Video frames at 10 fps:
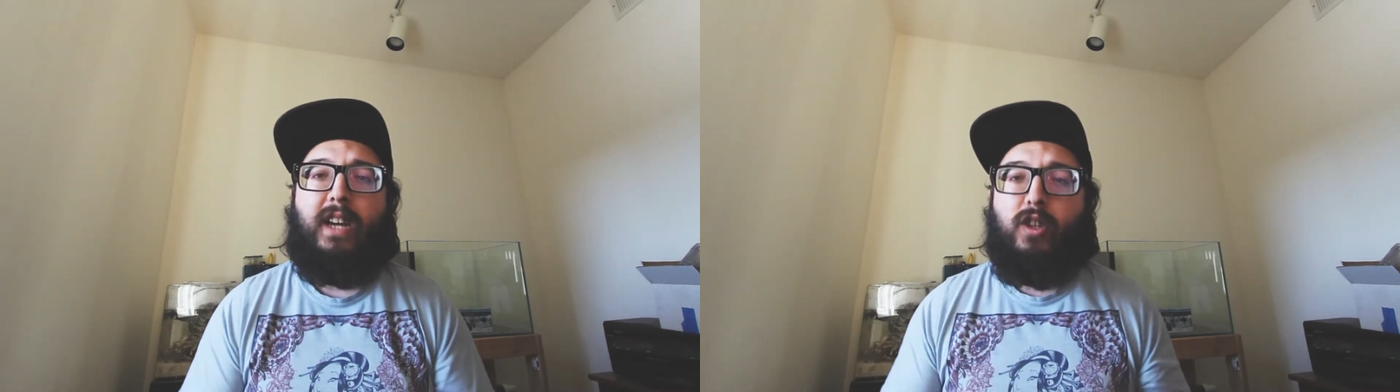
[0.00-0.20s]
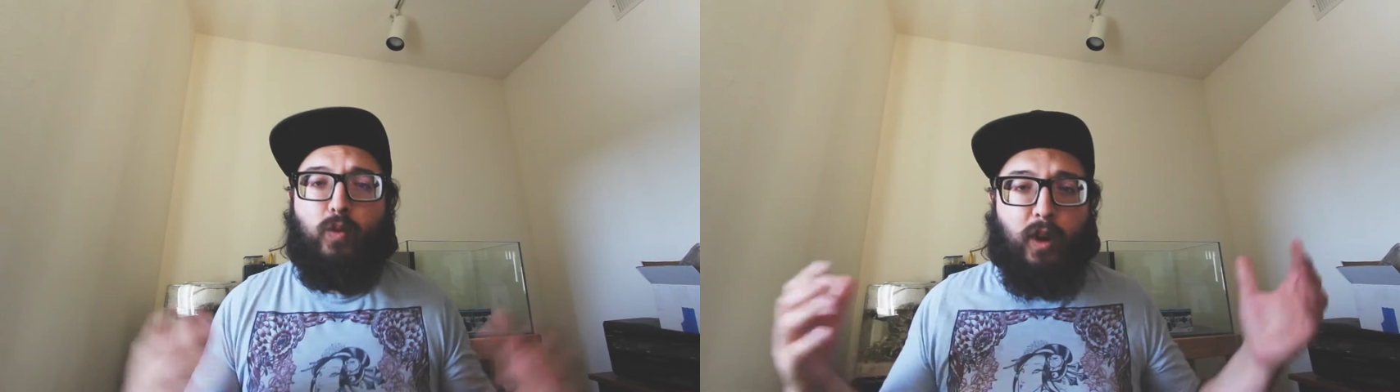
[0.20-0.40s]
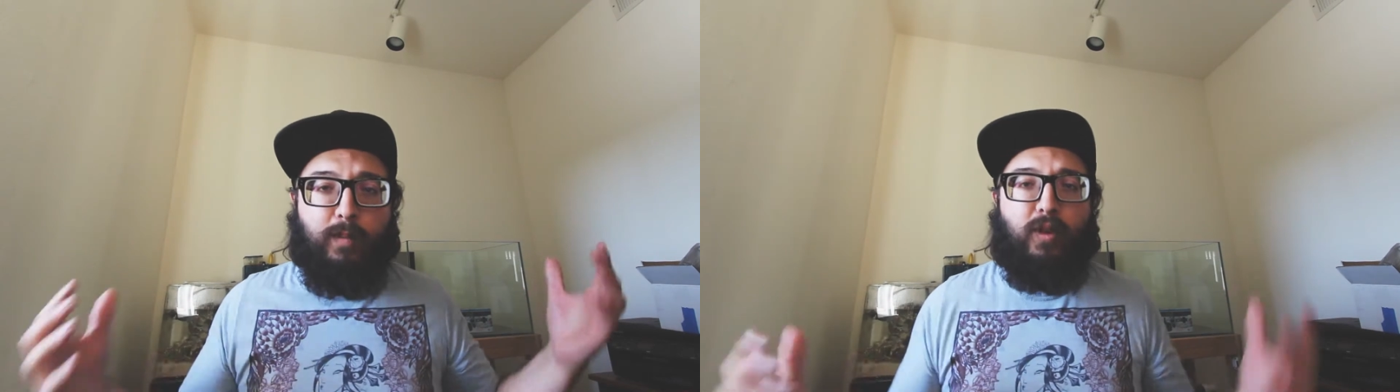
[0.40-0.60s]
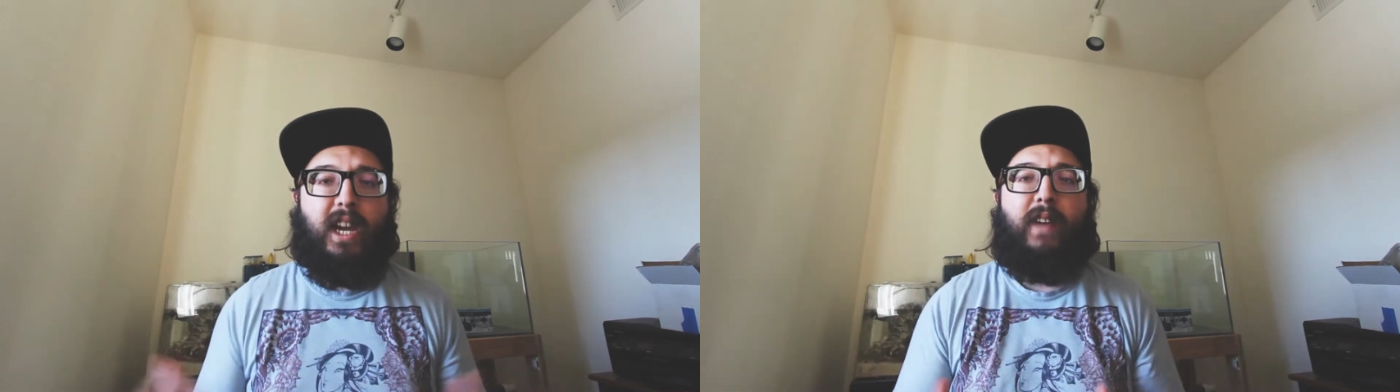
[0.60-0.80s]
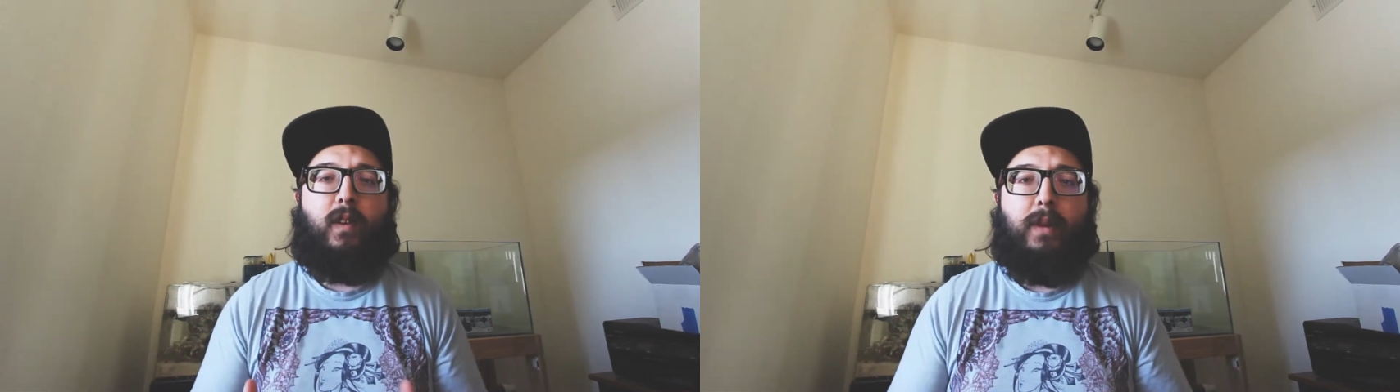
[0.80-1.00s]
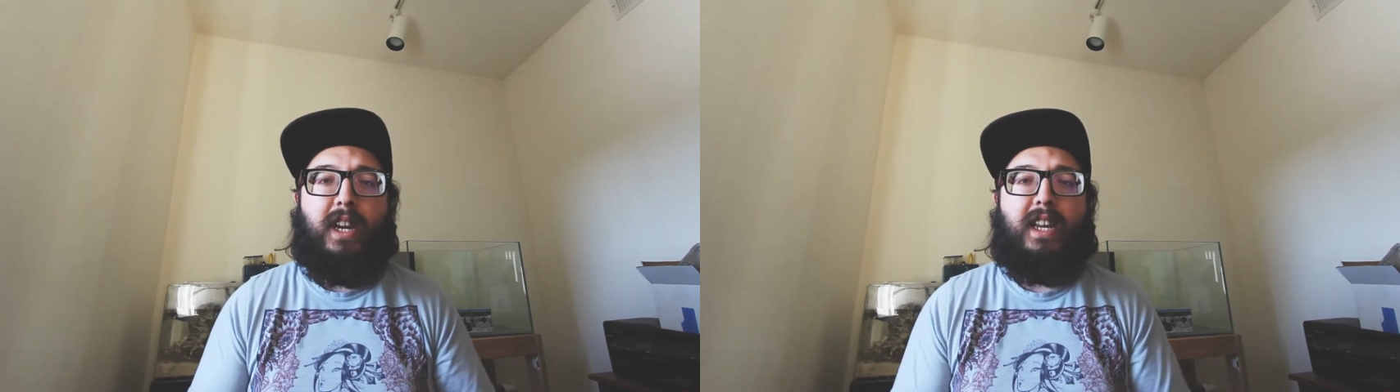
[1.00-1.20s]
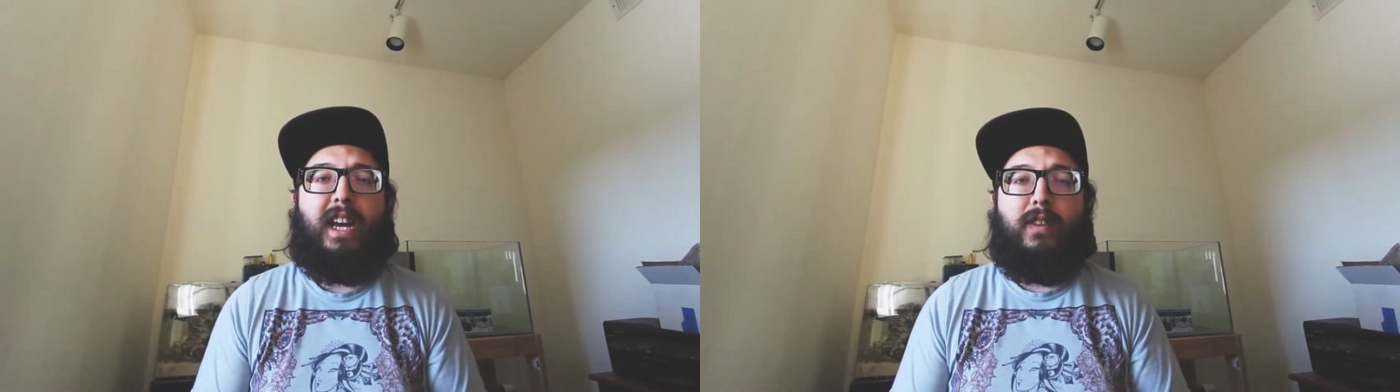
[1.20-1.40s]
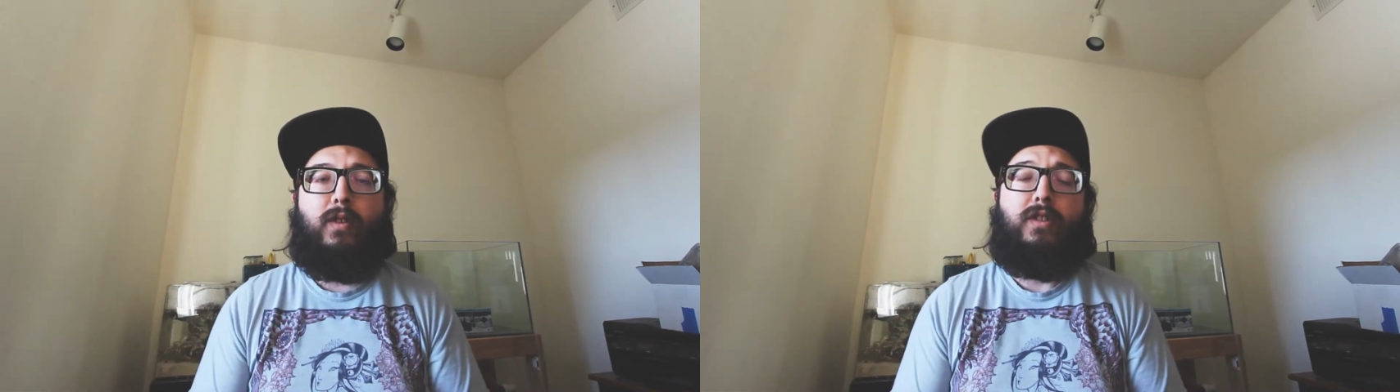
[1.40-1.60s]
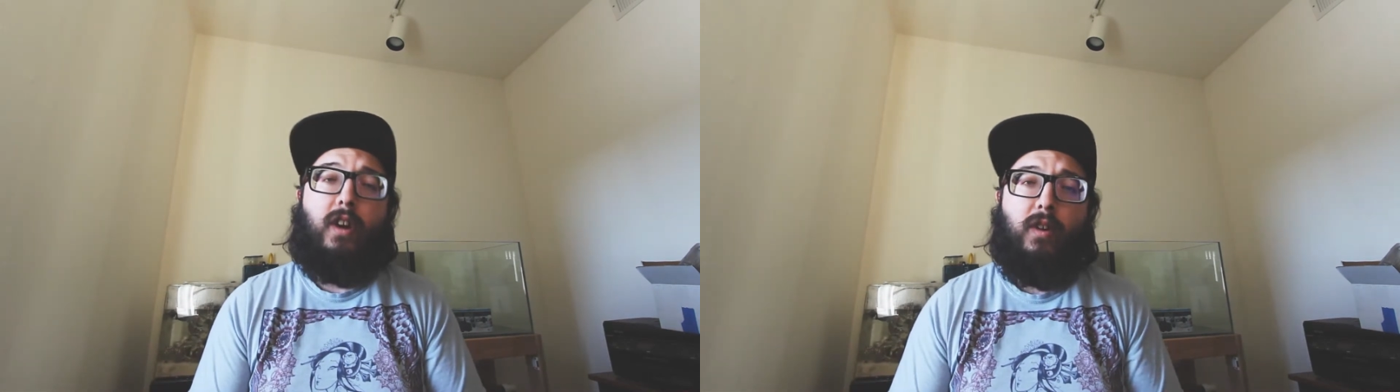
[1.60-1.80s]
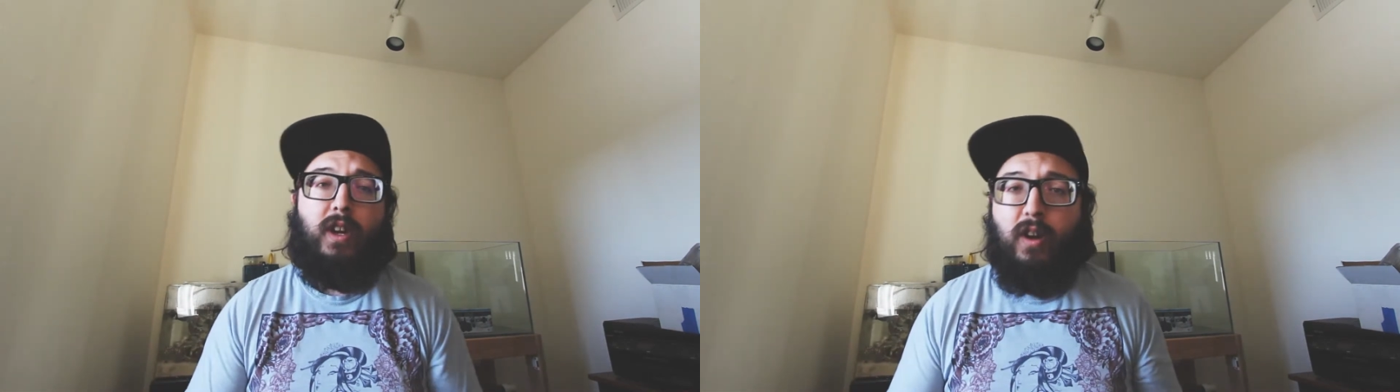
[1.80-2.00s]
I just want to bring everybody together.
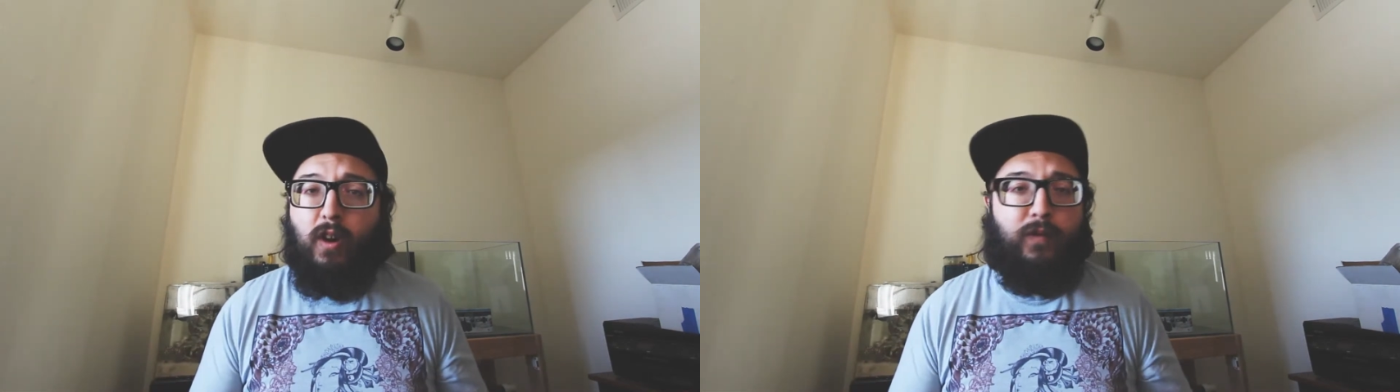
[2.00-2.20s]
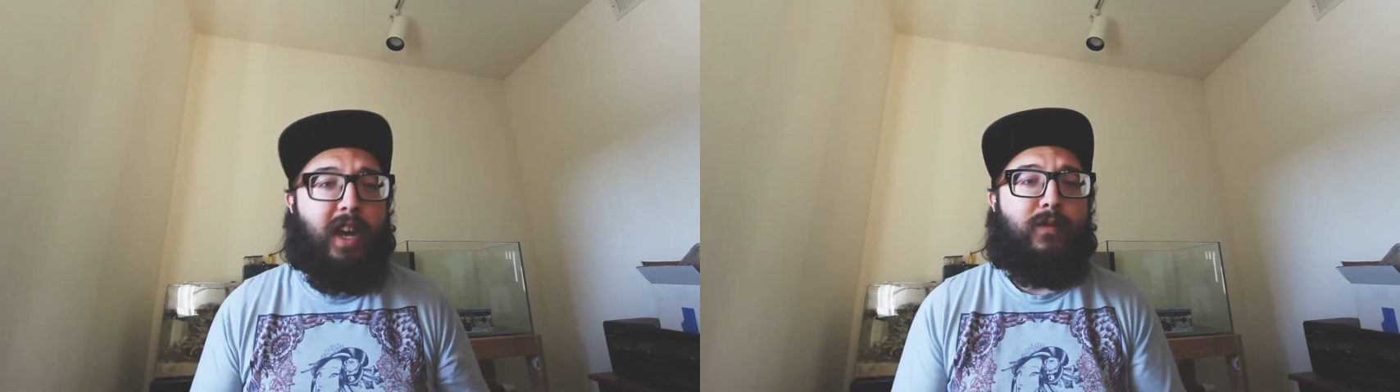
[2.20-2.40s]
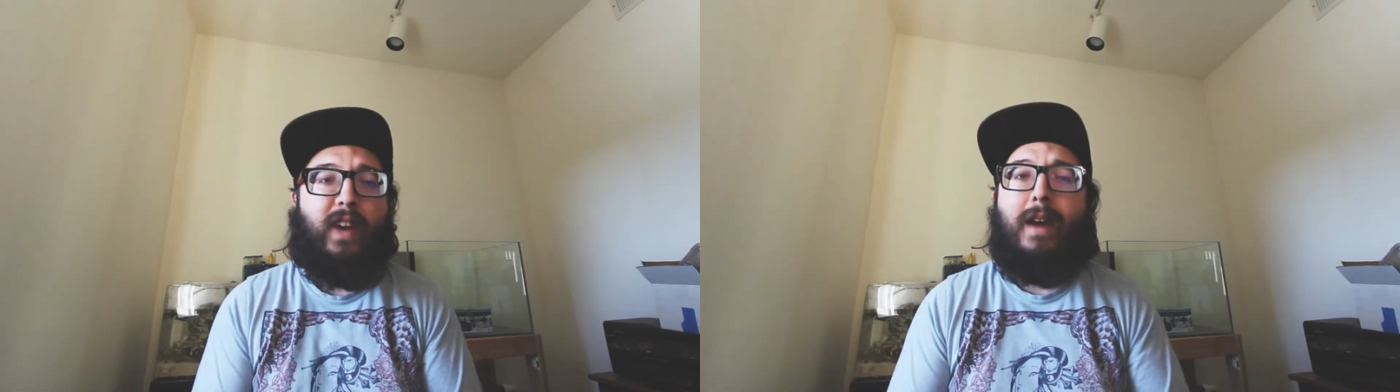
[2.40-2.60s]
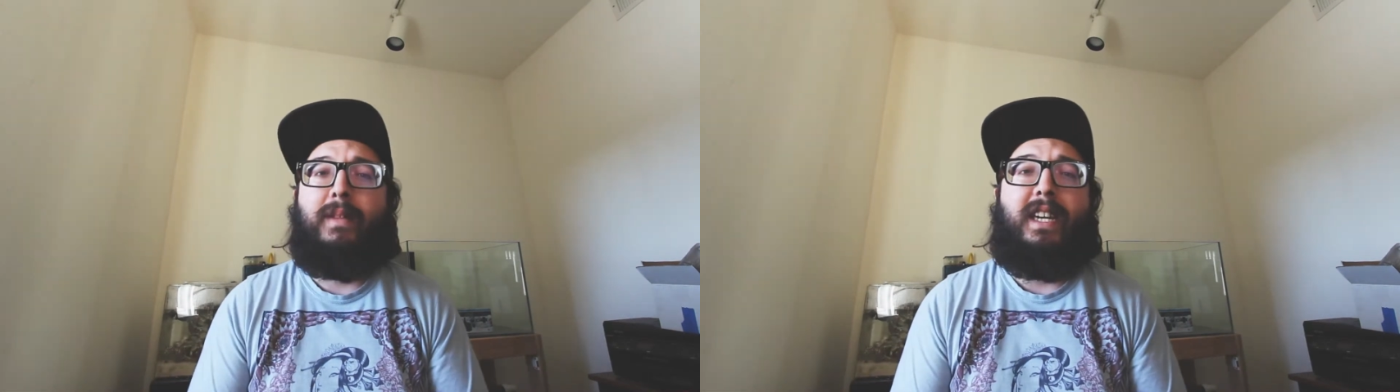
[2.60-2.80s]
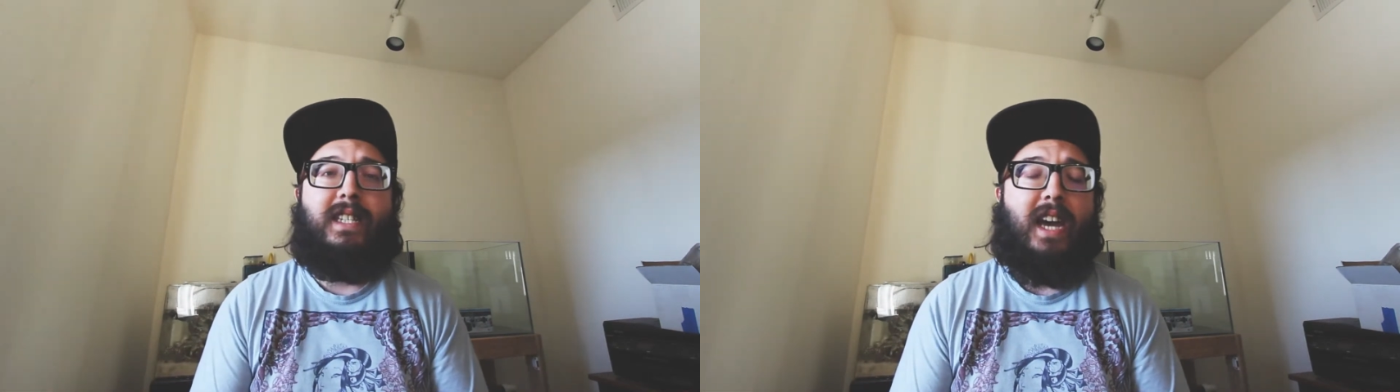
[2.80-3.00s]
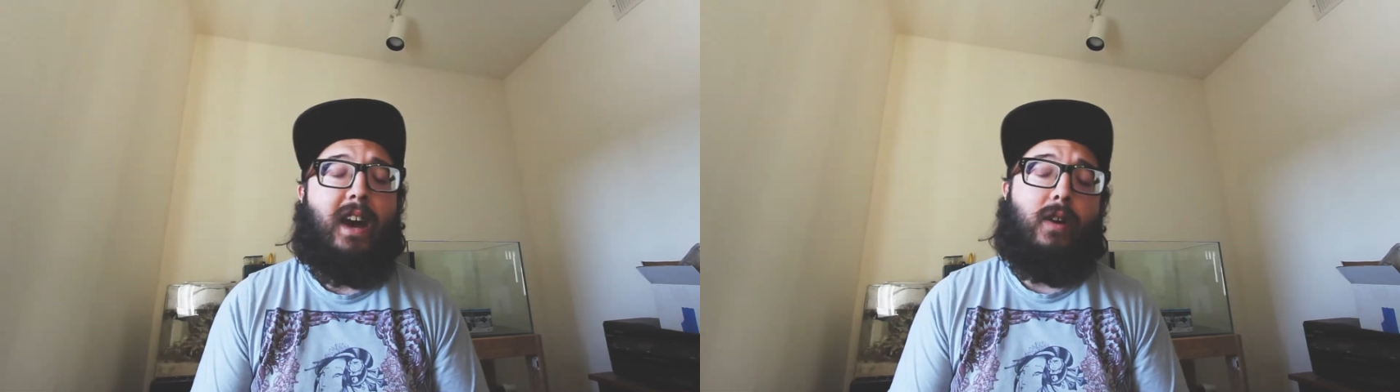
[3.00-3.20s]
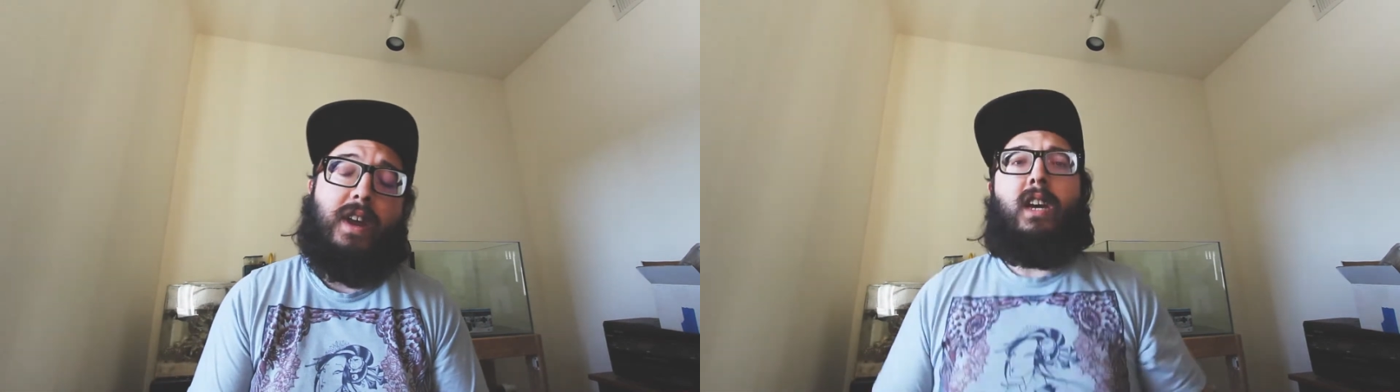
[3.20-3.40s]
So, you know, if you had family in town,